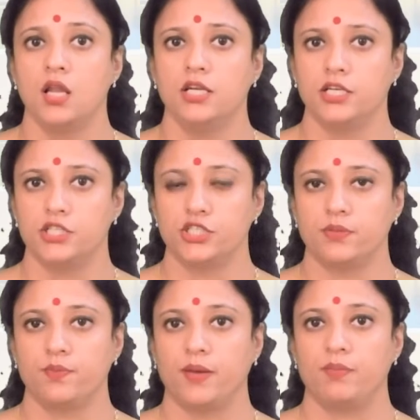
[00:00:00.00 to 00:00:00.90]

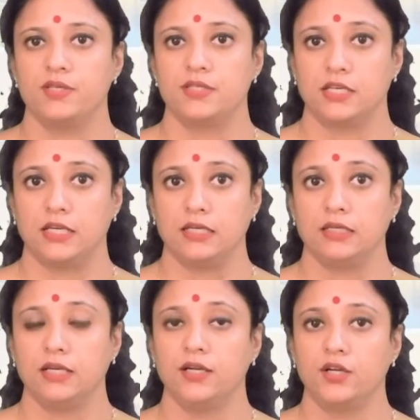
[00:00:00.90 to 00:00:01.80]
Leadership may be seen in